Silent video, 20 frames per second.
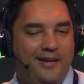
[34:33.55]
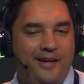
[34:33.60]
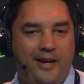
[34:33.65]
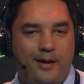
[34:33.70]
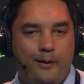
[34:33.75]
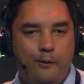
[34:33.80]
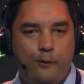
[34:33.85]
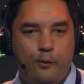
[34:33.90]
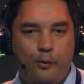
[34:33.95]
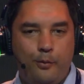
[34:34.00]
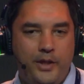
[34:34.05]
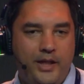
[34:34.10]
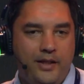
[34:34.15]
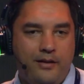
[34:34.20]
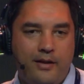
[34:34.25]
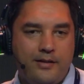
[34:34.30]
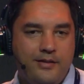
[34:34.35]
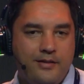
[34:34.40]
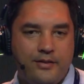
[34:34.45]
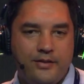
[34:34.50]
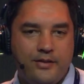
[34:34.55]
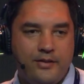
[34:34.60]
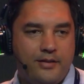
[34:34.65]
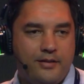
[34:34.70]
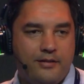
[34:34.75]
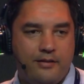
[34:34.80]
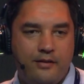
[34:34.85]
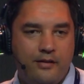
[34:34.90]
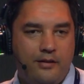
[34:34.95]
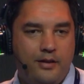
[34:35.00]
And for me, that's
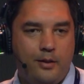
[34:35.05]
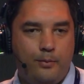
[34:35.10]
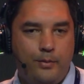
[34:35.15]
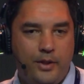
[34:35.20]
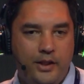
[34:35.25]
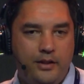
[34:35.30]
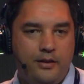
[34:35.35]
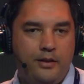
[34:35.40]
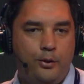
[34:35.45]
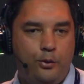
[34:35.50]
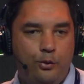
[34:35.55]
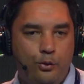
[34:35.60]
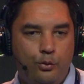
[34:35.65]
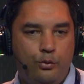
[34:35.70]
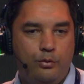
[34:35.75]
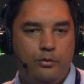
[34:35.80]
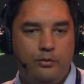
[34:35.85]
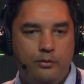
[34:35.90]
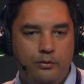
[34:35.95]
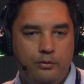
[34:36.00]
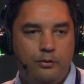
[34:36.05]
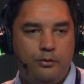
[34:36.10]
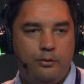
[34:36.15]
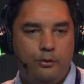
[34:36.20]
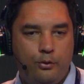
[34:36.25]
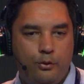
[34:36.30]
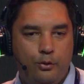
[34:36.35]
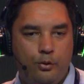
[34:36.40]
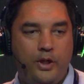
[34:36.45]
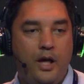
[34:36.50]
just the ability to
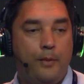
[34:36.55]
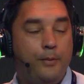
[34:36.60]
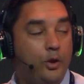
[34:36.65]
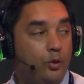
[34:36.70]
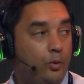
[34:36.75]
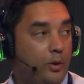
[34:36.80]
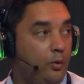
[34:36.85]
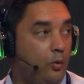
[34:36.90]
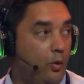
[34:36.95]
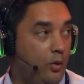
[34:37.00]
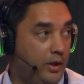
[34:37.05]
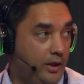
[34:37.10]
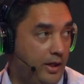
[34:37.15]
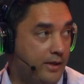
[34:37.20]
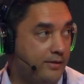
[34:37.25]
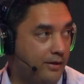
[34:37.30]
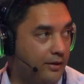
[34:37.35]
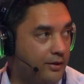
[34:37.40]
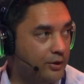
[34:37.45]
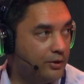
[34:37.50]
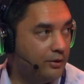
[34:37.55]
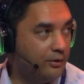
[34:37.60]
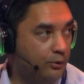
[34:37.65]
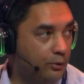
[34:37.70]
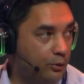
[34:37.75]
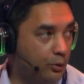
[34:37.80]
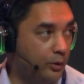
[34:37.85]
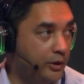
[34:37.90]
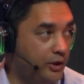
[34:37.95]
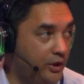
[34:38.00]
come into an organization,
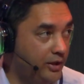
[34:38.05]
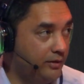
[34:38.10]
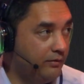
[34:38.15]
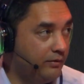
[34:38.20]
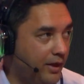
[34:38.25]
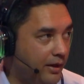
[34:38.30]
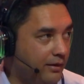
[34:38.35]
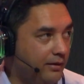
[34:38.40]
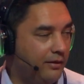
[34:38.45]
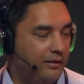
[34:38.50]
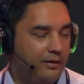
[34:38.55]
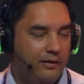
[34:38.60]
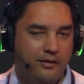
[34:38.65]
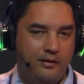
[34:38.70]
to achieve that,